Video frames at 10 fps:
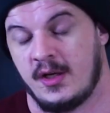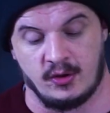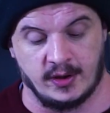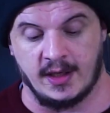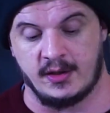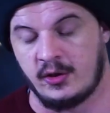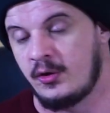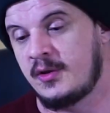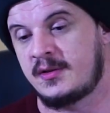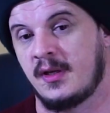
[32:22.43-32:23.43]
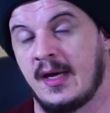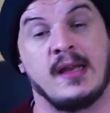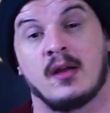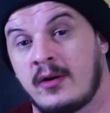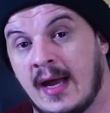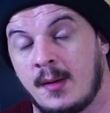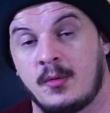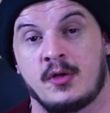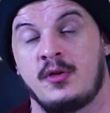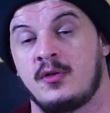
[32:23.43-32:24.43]
You can use the Enneagram, you
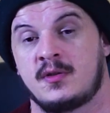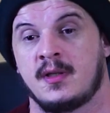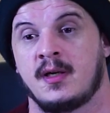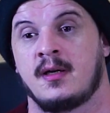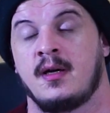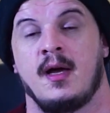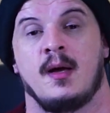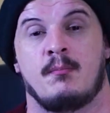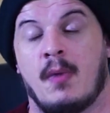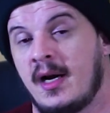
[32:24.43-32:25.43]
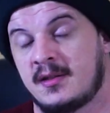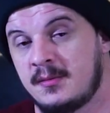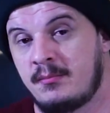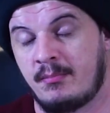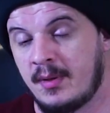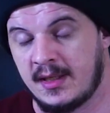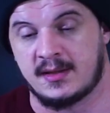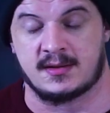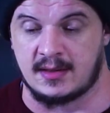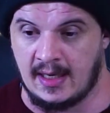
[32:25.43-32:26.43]
can use the
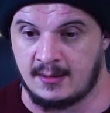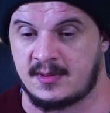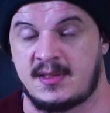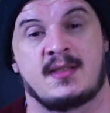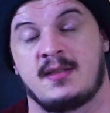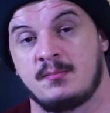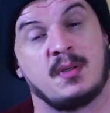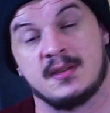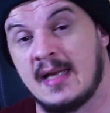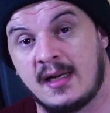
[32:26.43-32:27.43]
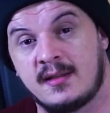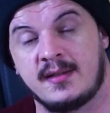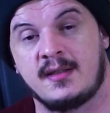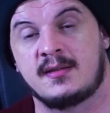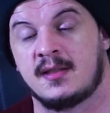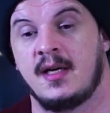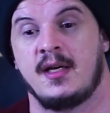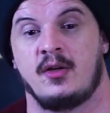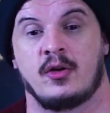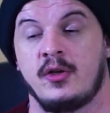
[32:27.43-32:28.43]
Myers-Briggs 16
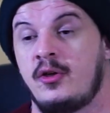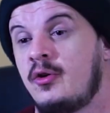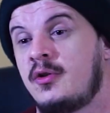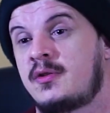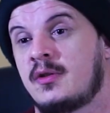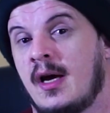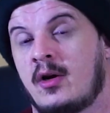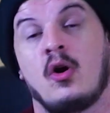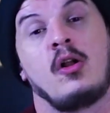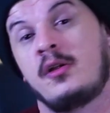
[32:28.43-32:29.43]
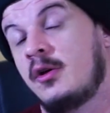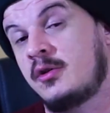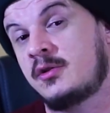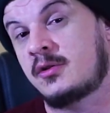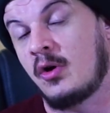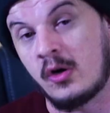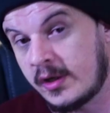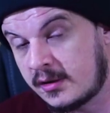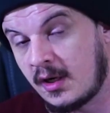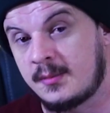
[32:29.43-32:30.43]
personalities, you can use Carl Jung's
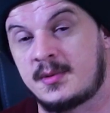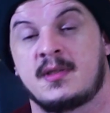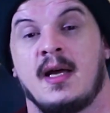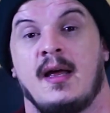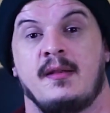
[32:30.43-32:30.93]
archetypes,